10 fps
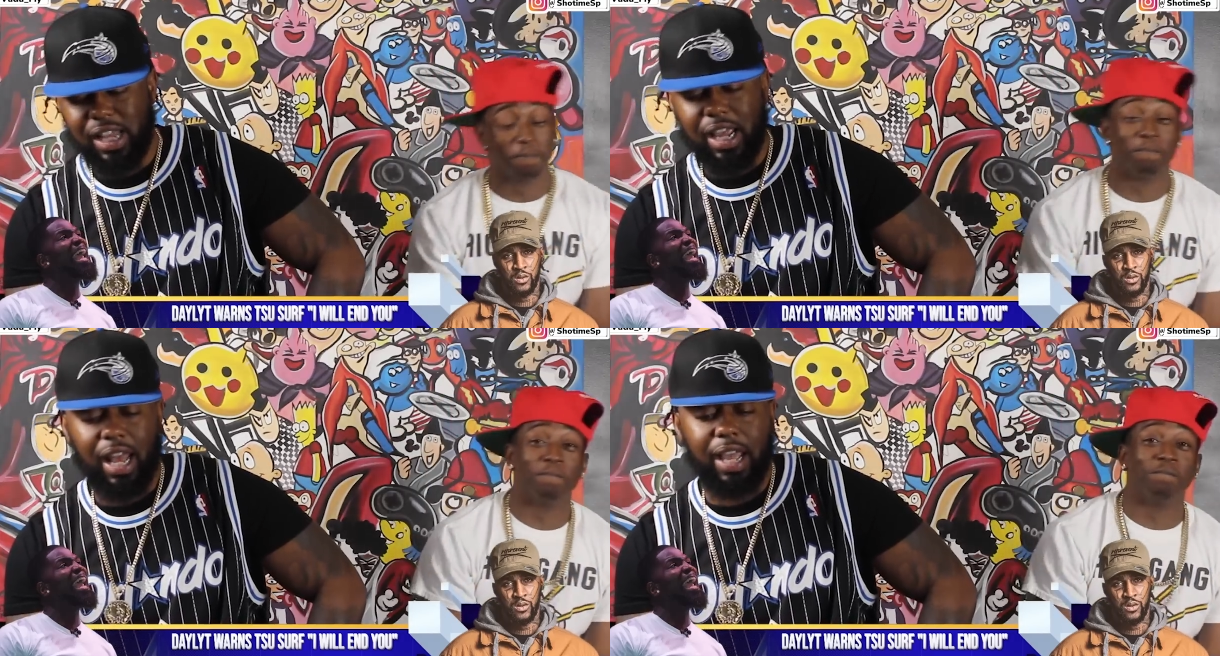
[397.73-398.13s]

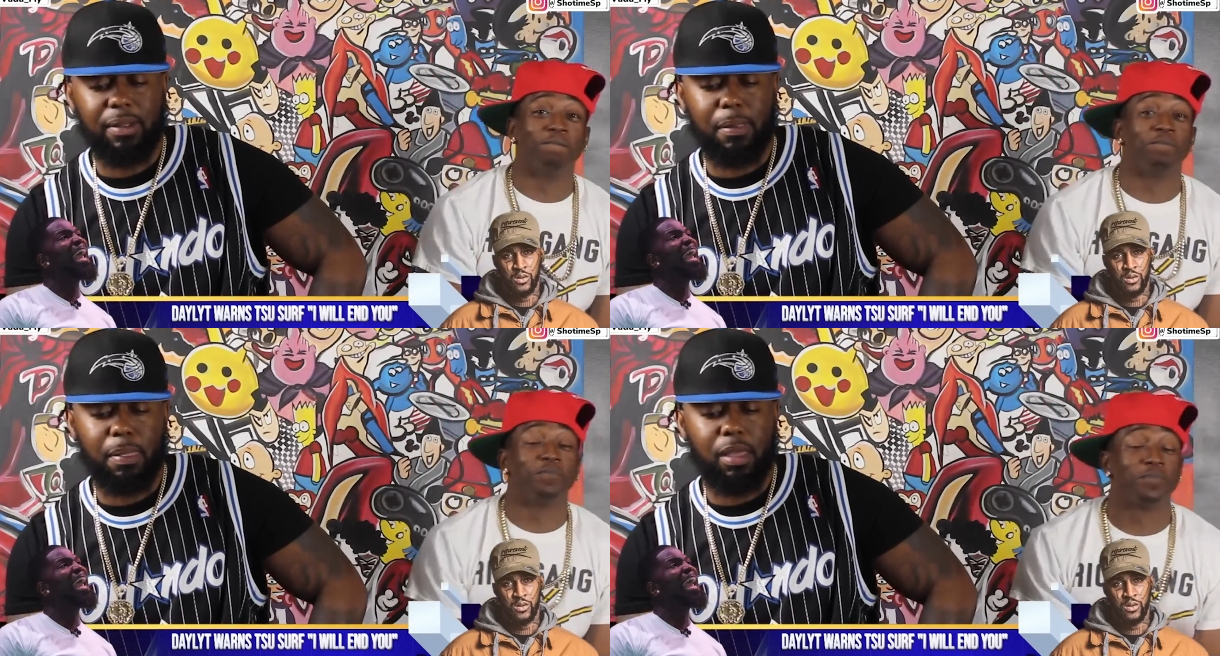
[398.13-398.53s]

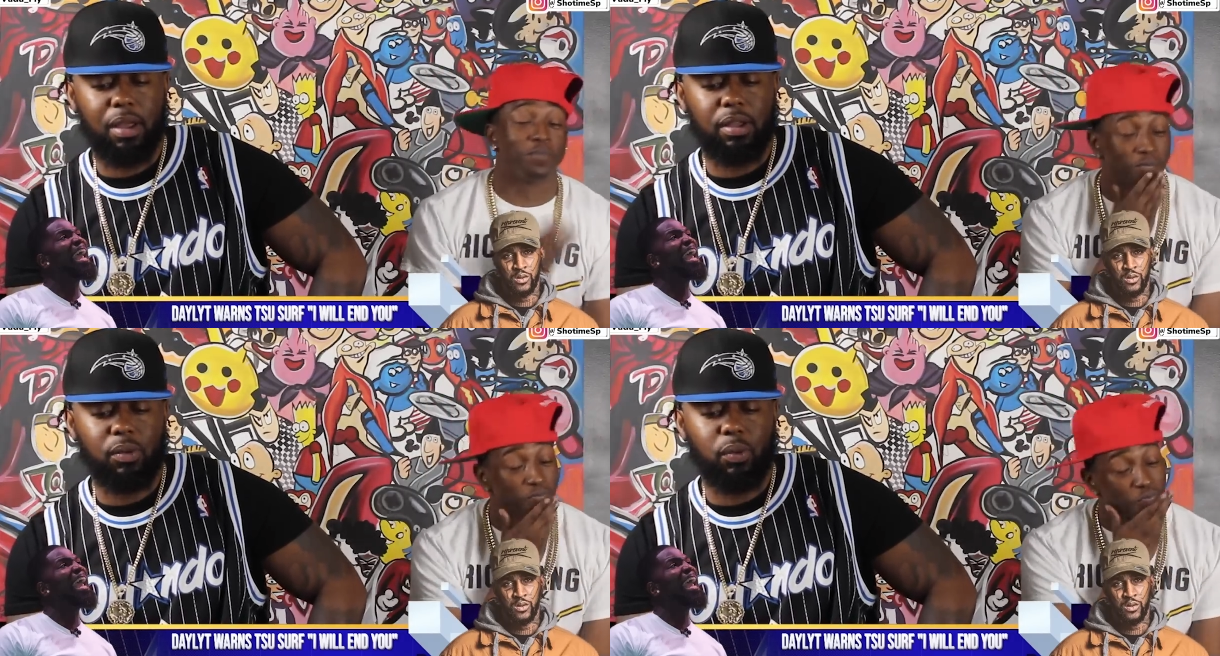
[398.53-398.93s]
Speaker 1: Daylyt
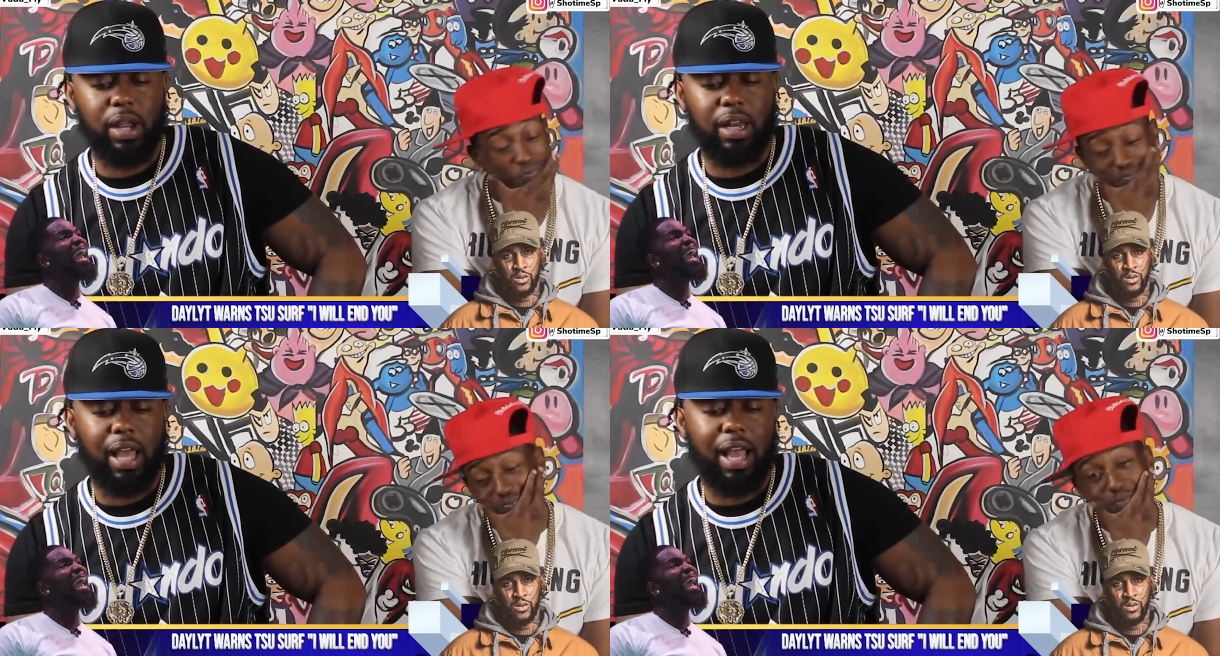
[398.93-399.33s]

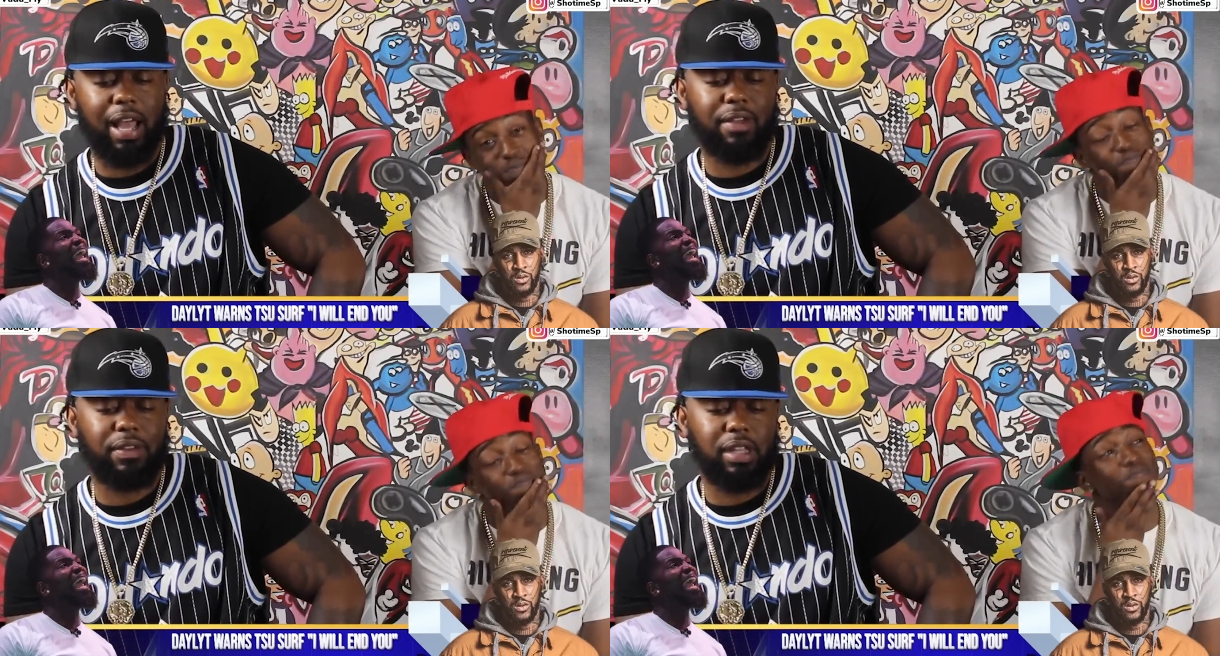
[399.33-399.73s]
went
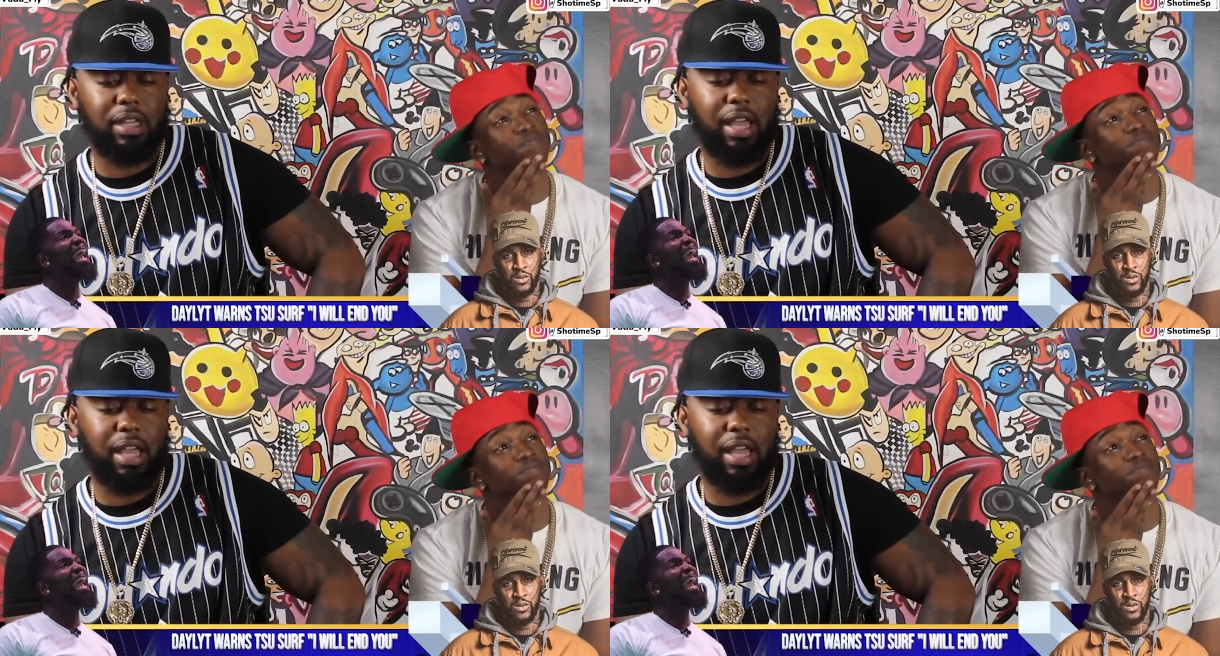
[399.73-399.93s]
live, and he